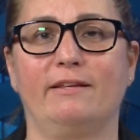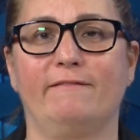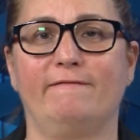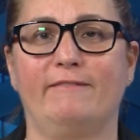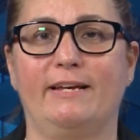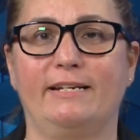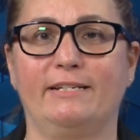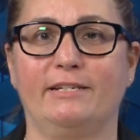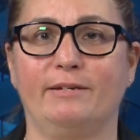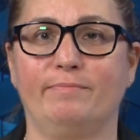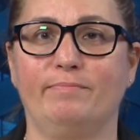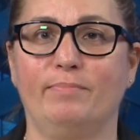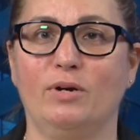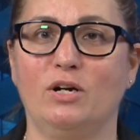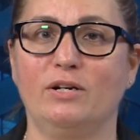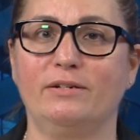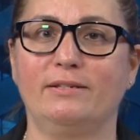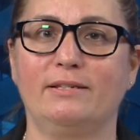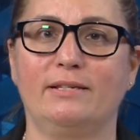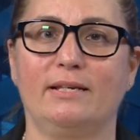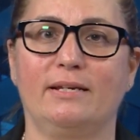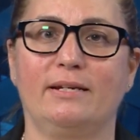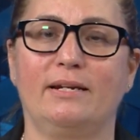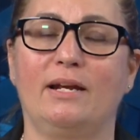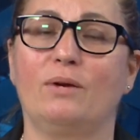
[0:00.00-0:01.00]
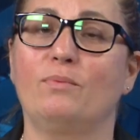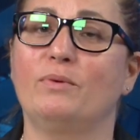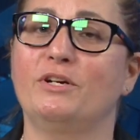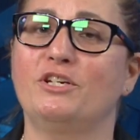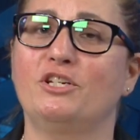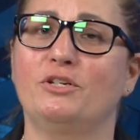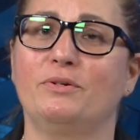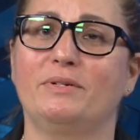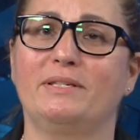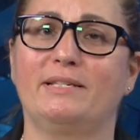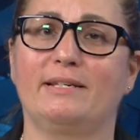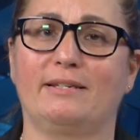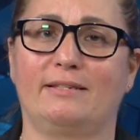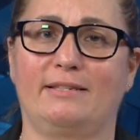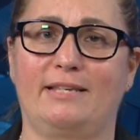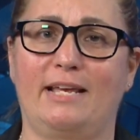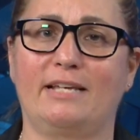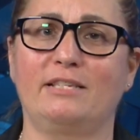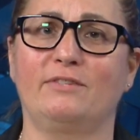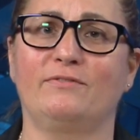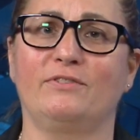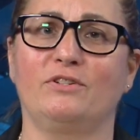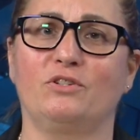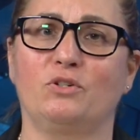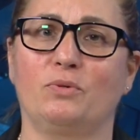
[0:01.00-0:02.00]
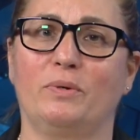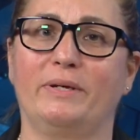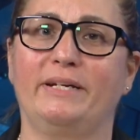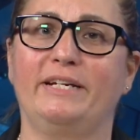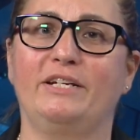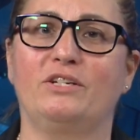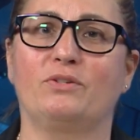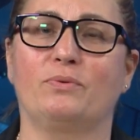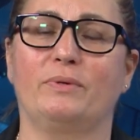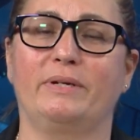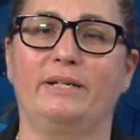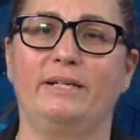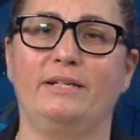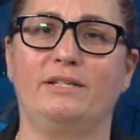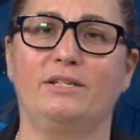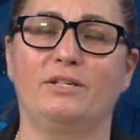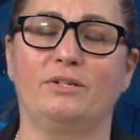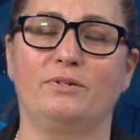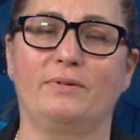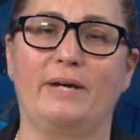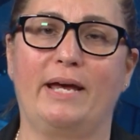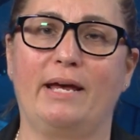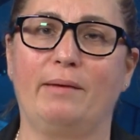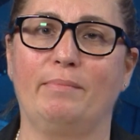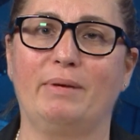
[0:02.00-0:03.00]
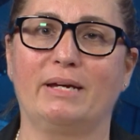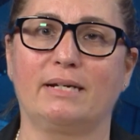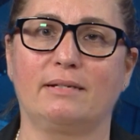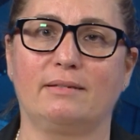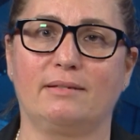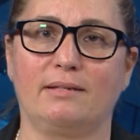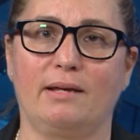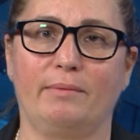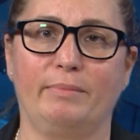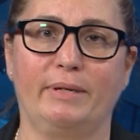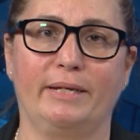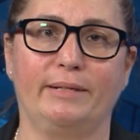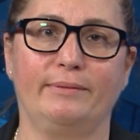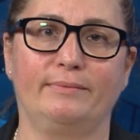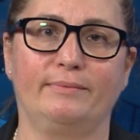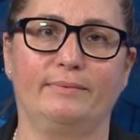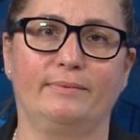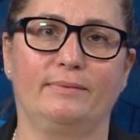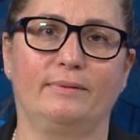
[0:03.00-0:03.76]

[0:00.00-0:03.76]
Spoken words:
event in person and wish you a successful 2022 AMEC Summit.